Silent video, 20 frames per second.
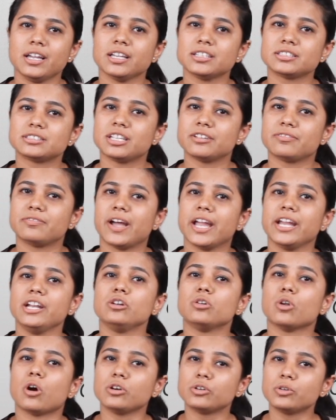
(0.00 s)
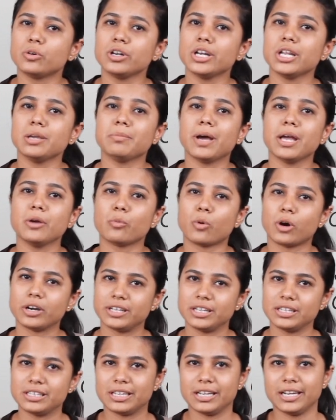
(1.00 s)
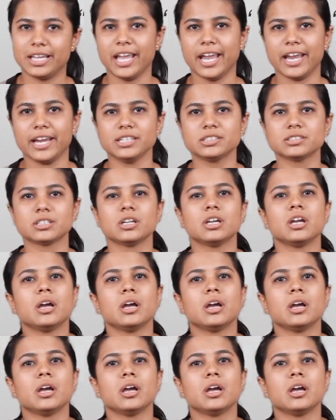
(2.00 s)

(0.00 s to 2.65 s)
is defined not only by what it creates,